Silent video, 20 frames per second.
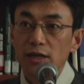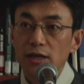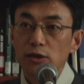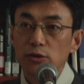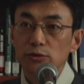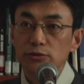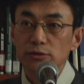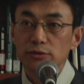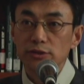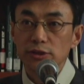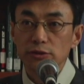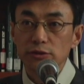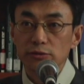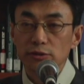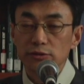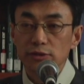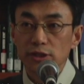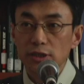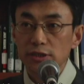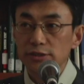also
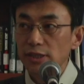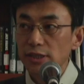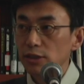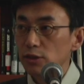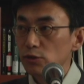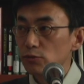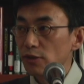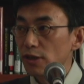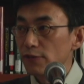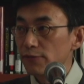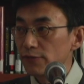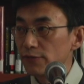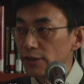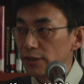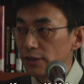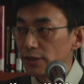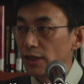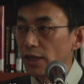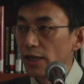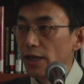the
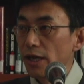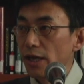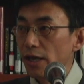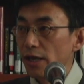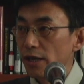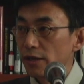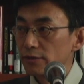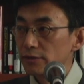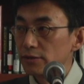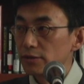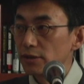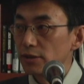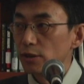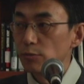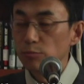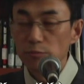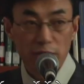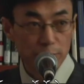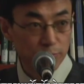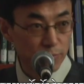telegraphy and
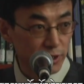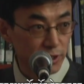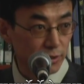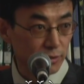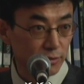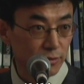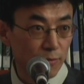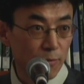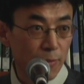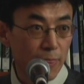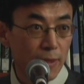mapping.